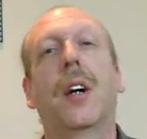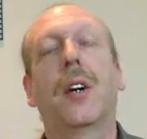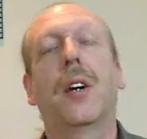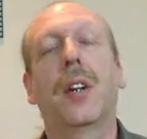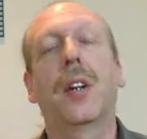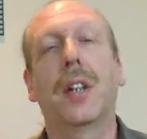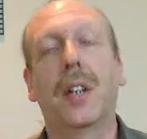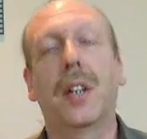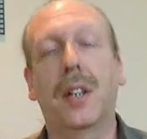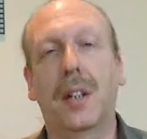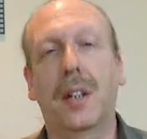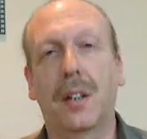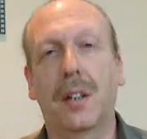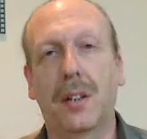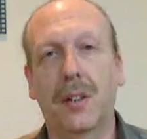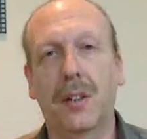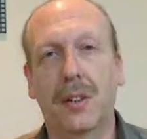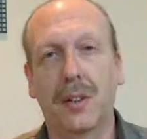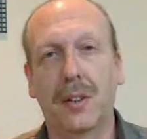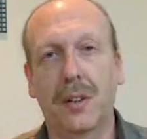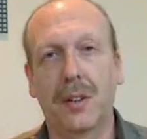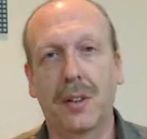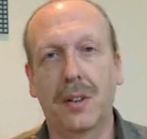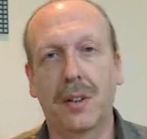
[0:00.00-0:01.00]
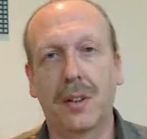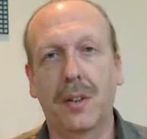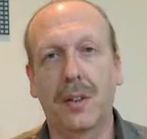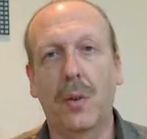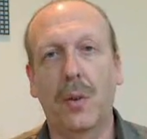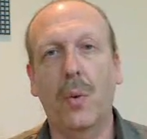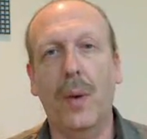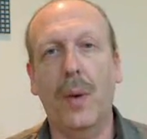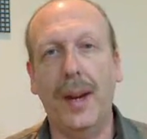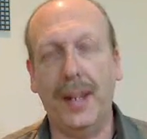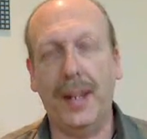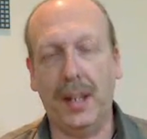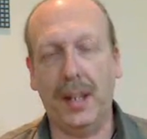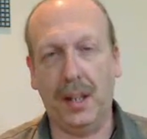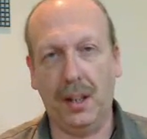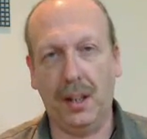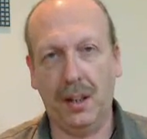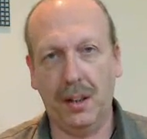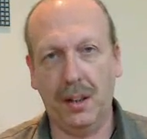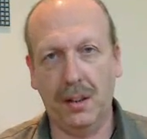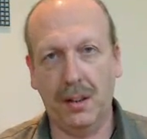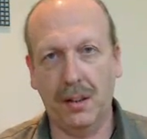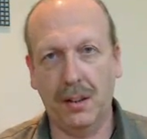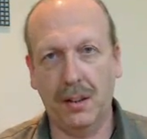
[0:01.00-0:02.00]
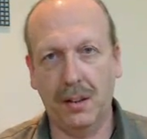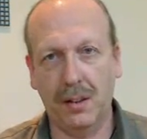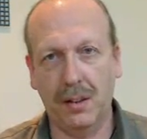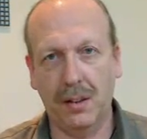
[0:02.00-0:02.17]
They are in here, waiting